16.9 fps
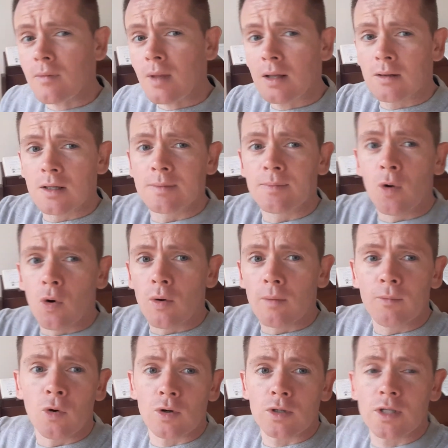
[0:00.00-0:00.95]
There's
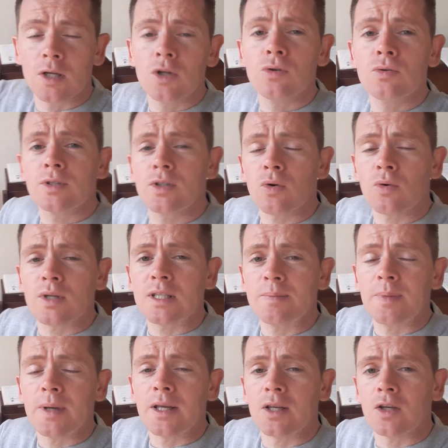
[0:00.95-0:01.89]
more to lose, so to
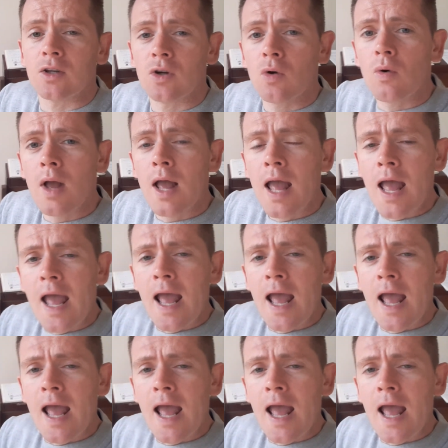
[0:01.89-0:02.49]
speak, you know.